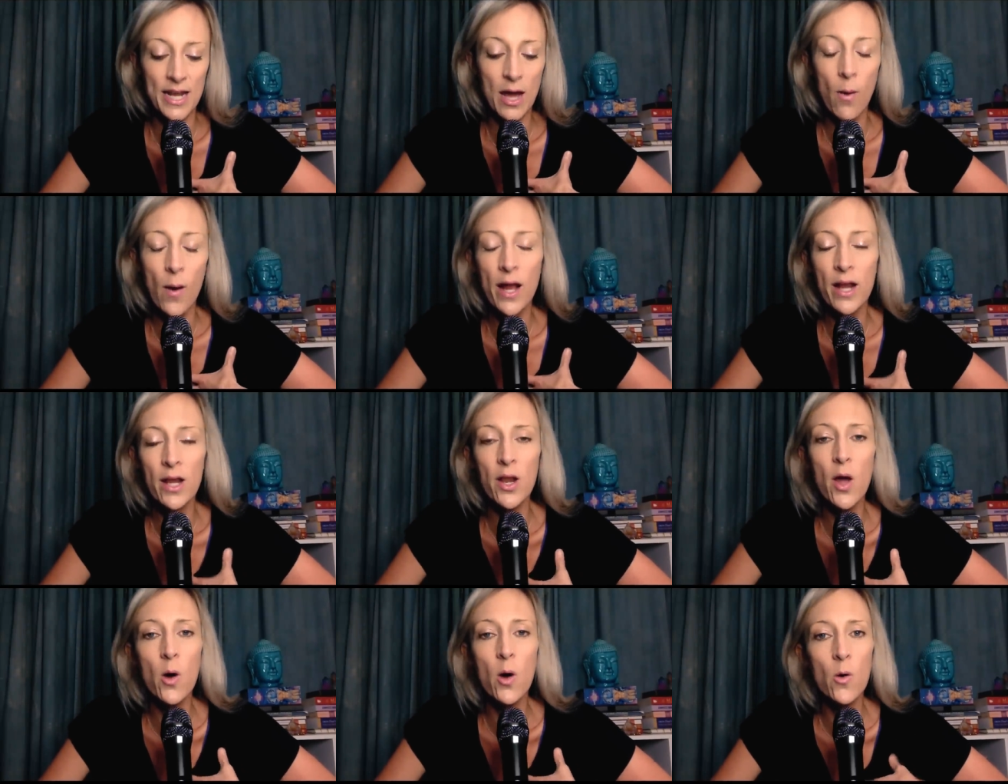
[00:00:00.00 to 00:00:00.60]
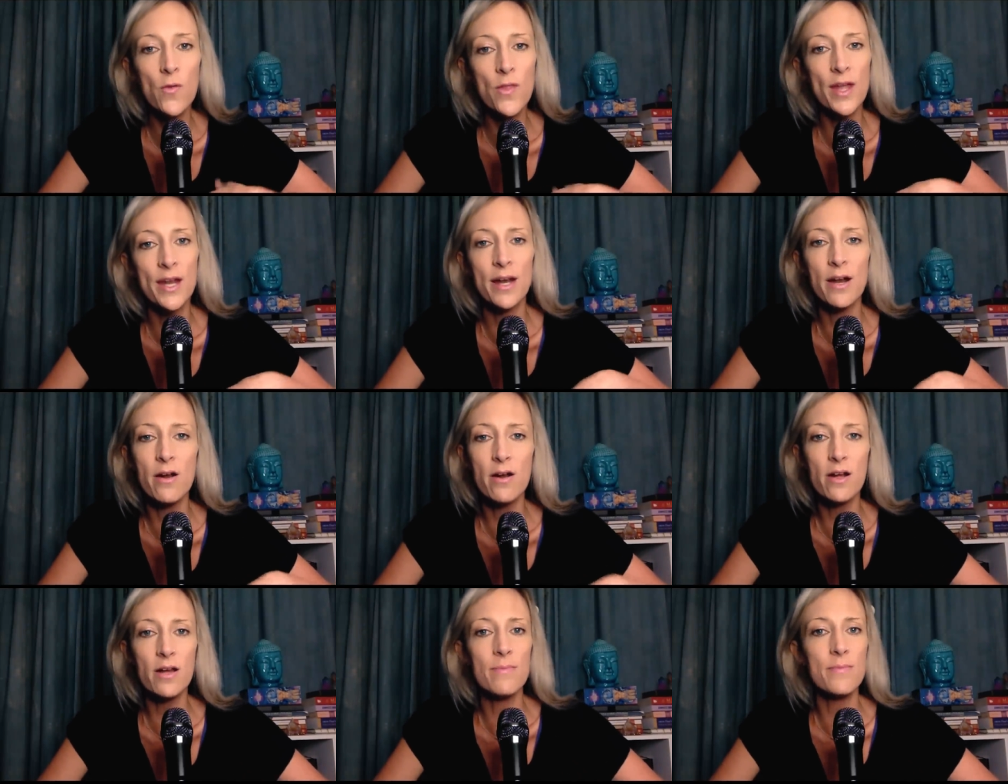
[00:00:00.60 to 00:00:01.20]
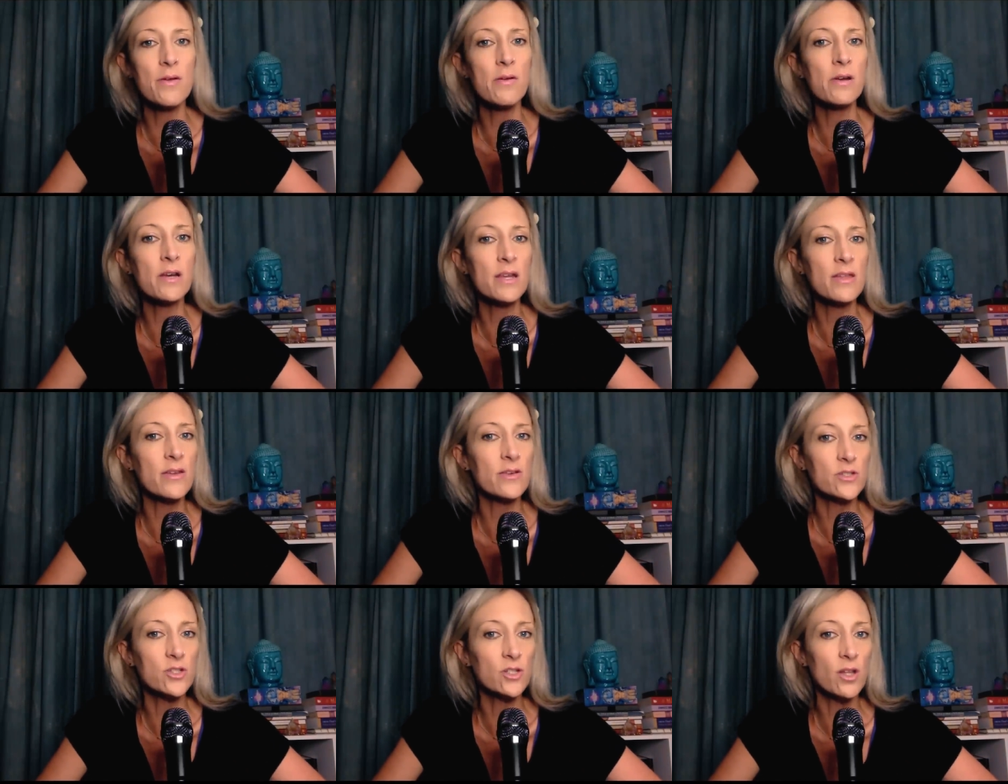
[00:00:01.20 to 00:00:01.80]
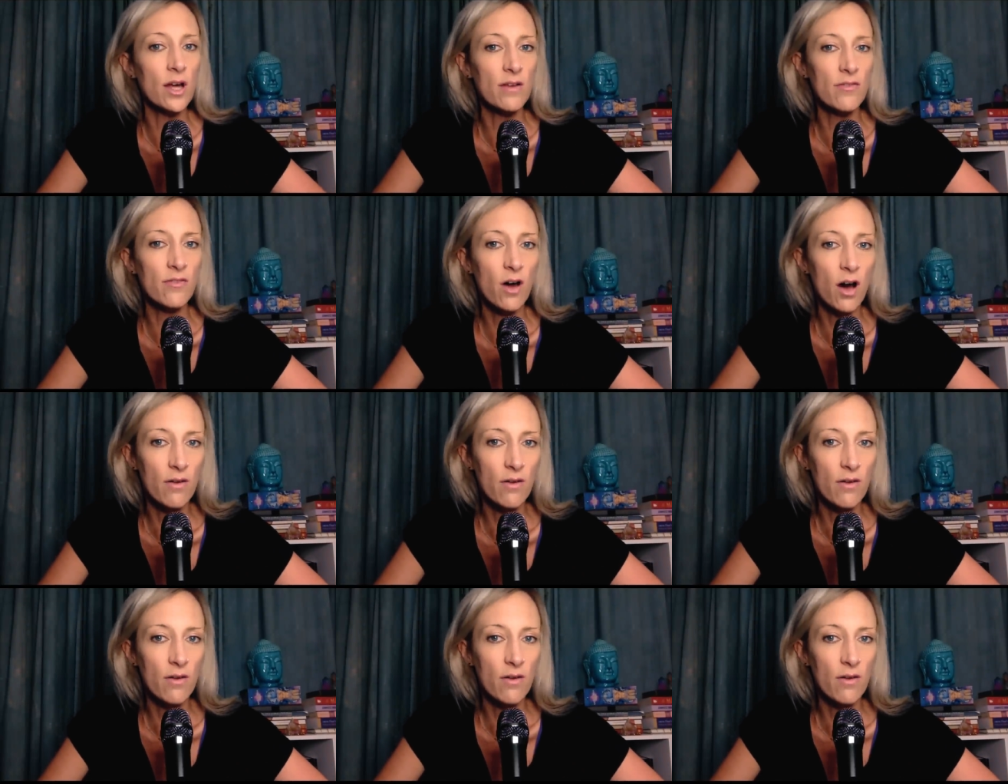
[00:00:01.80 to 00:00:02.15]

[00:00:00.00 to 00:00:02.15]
Now, I know that in our community, there's a lot of